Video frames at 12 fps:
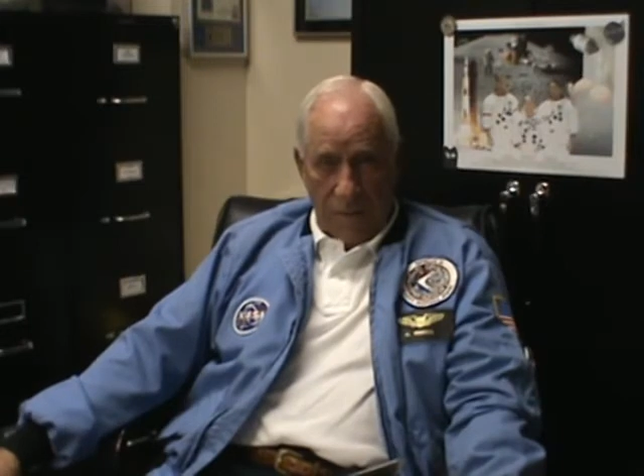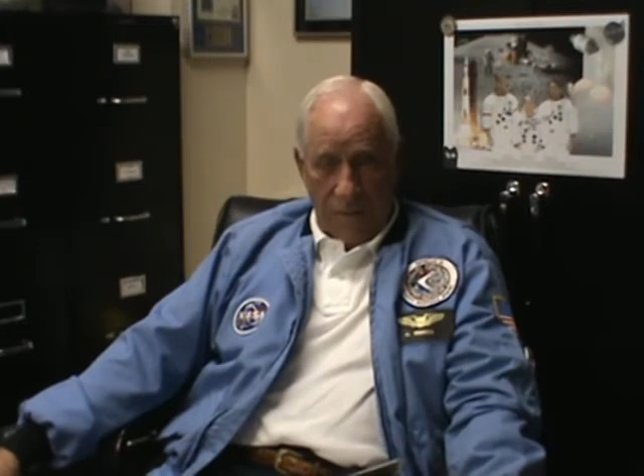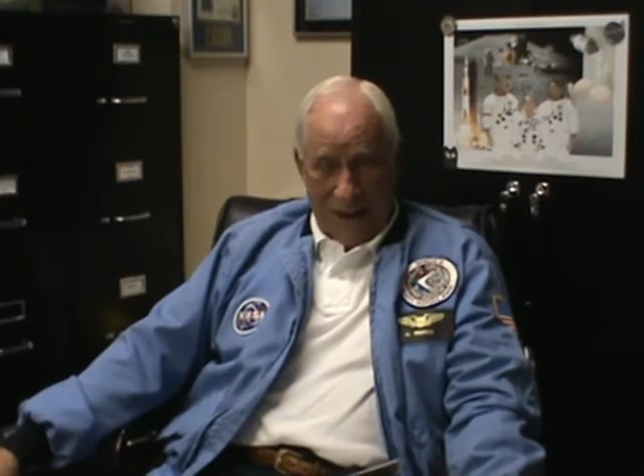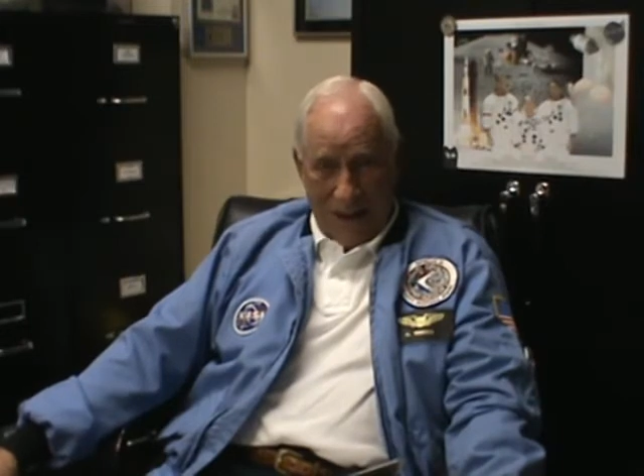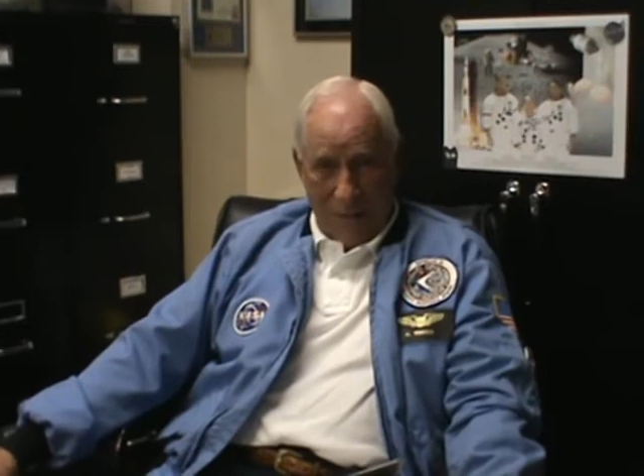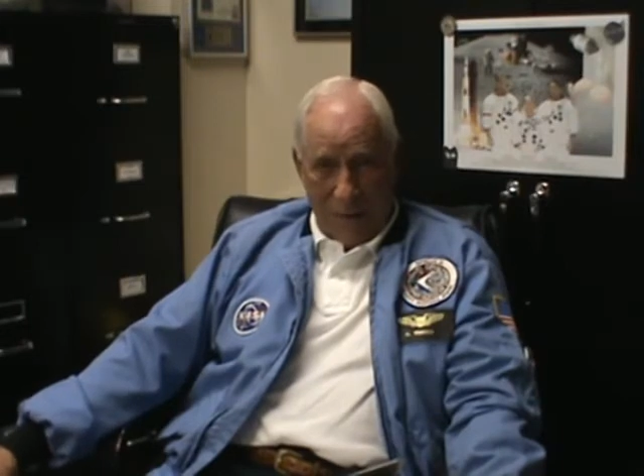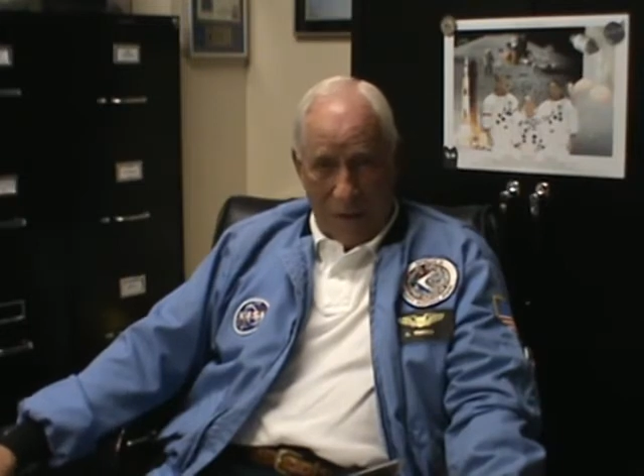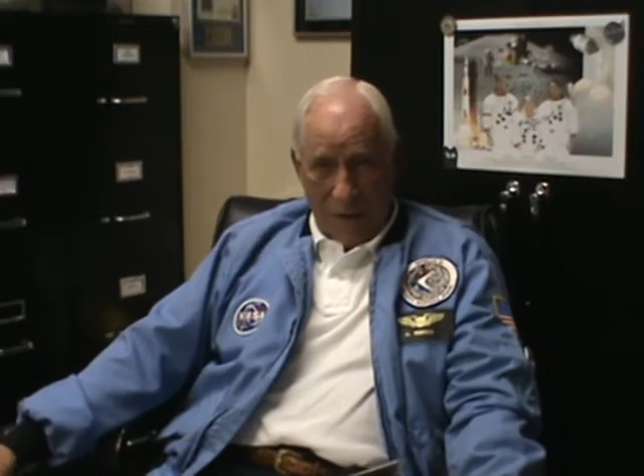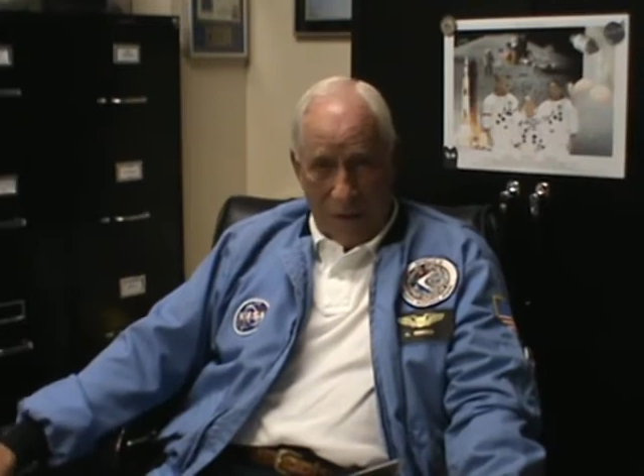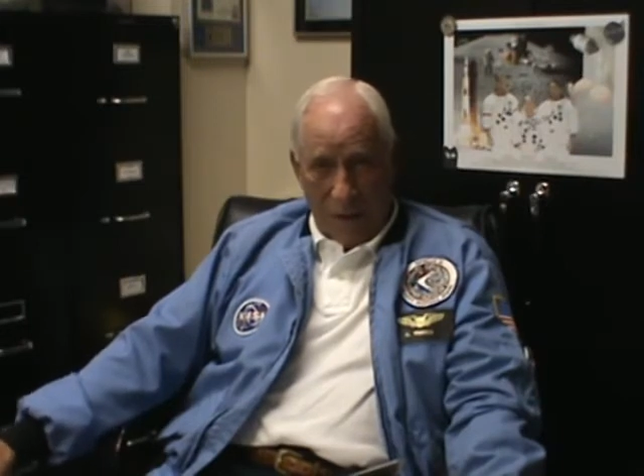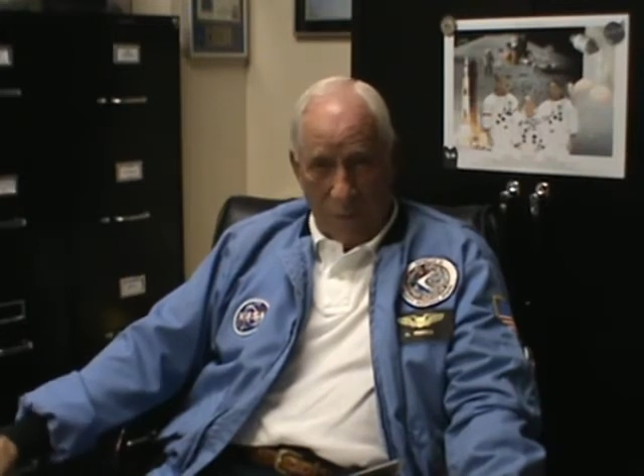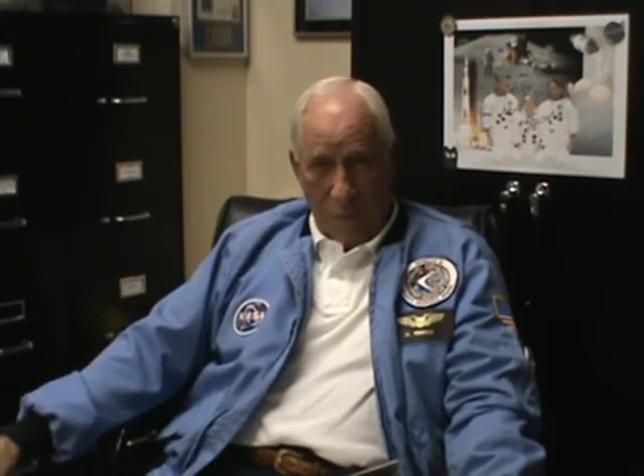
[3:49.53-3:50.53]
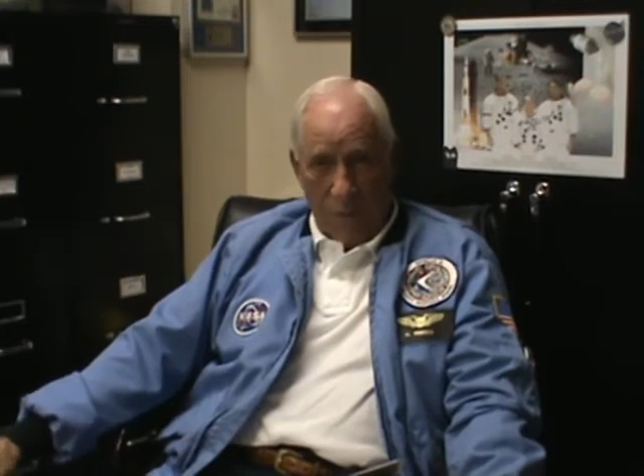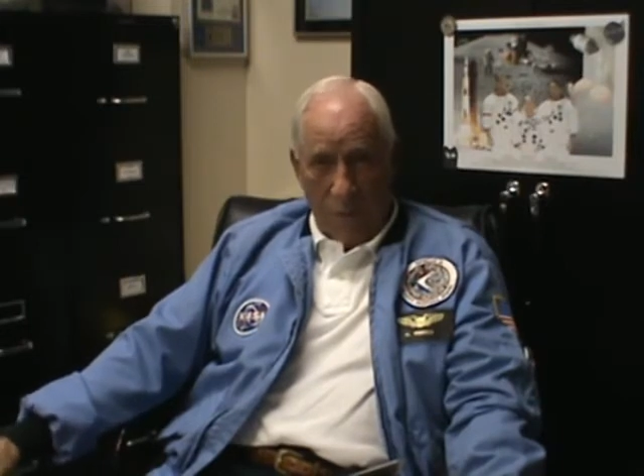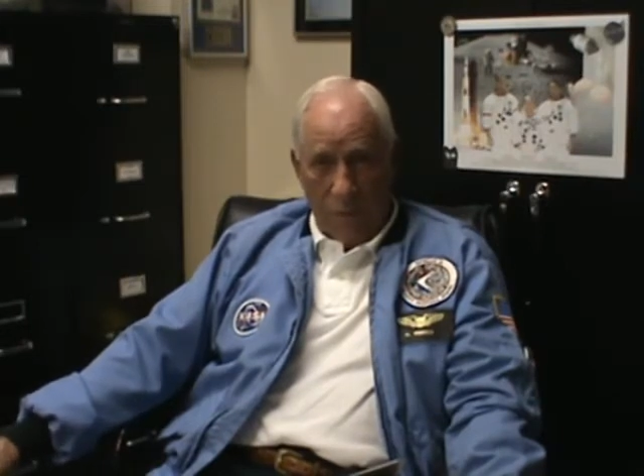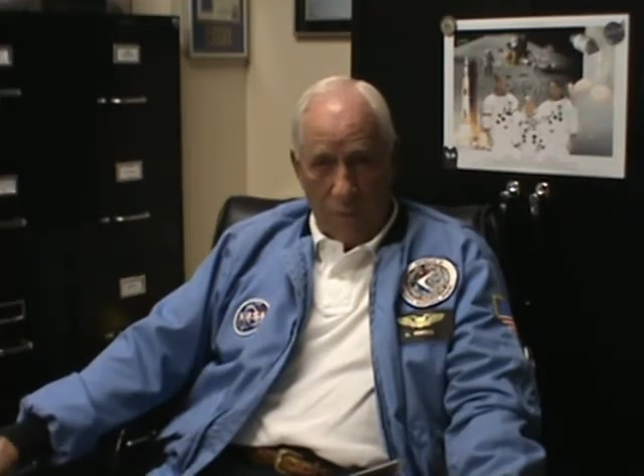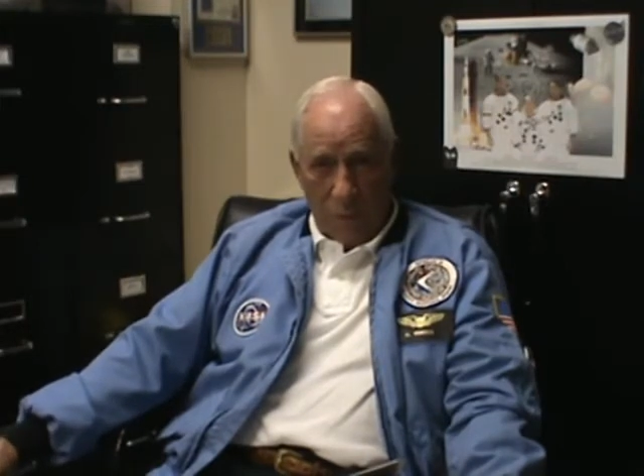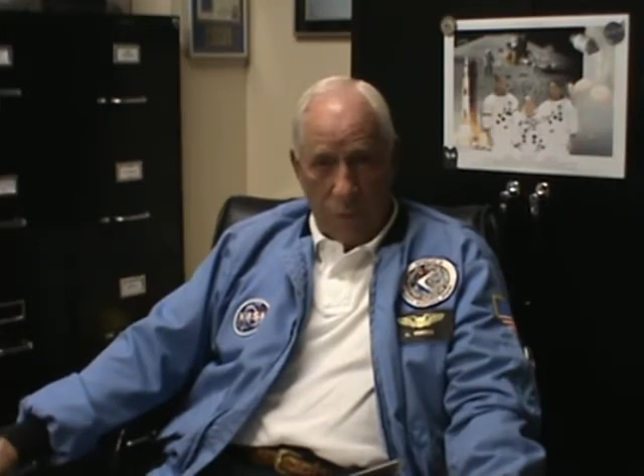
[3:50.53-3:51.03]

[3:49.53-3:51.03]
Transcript: phenomena that we were